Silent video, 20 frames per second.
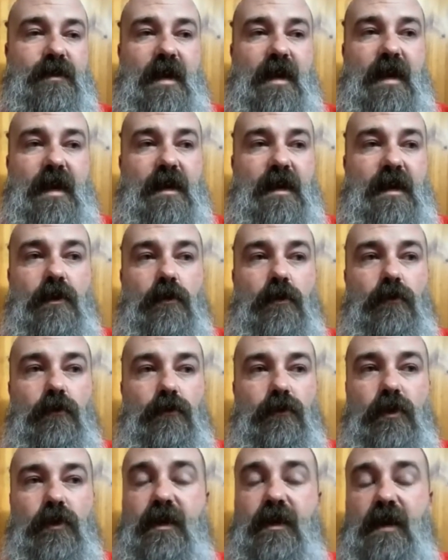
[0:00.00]
I know
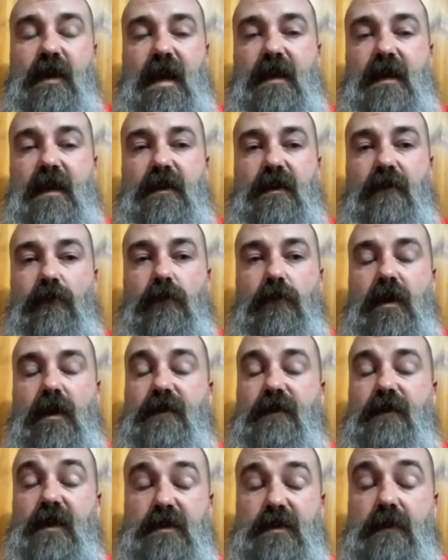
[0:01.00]
looking at it, everybody
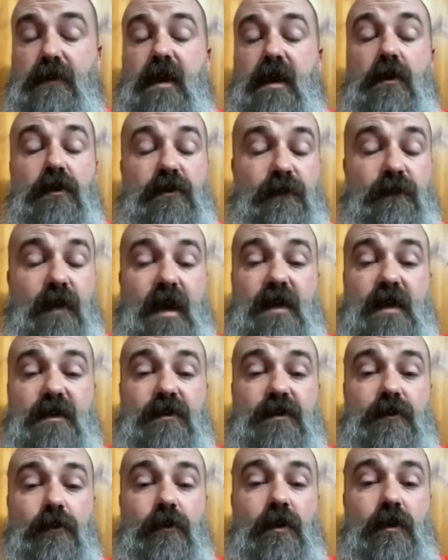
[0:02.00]
thinks Bader's
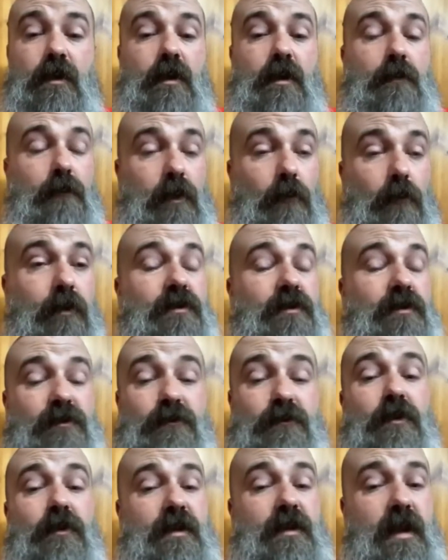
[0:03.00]
faster, but O'Neill's
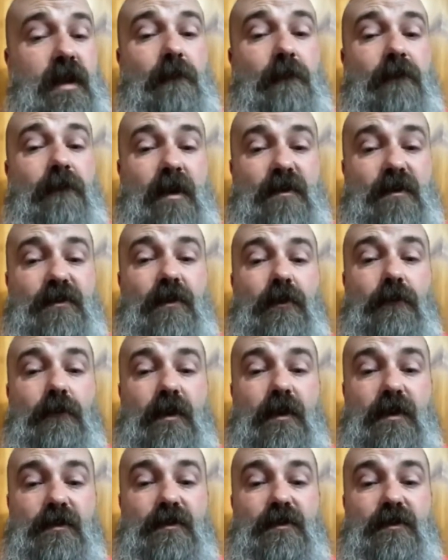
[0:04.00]
pretty damn fast on the
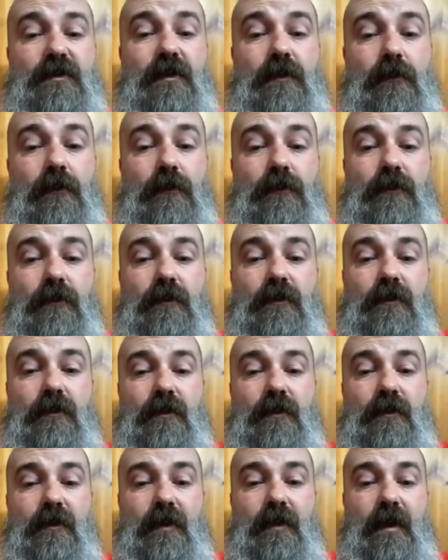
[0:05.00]
bases too.
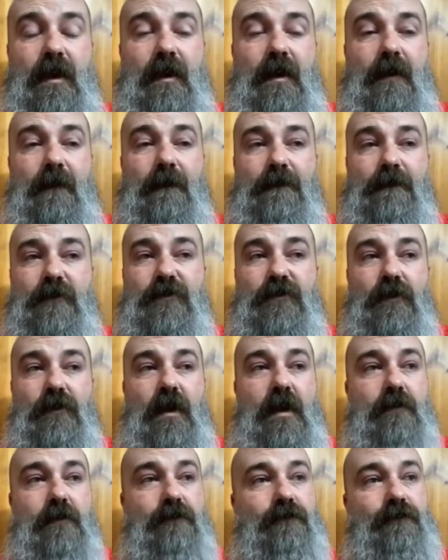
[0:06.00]
And
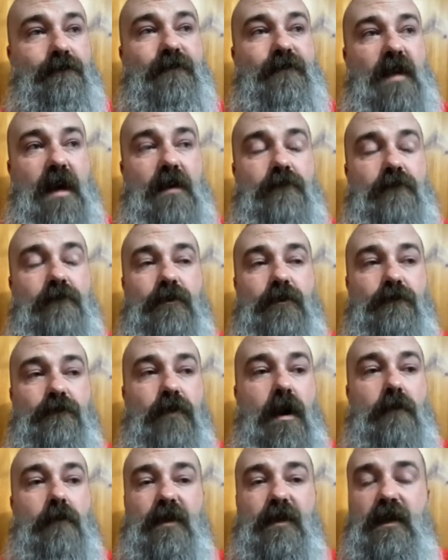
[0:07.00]
so I would
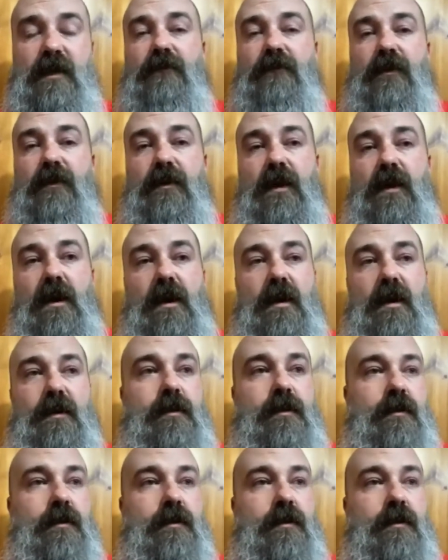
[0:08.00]
probably give the nod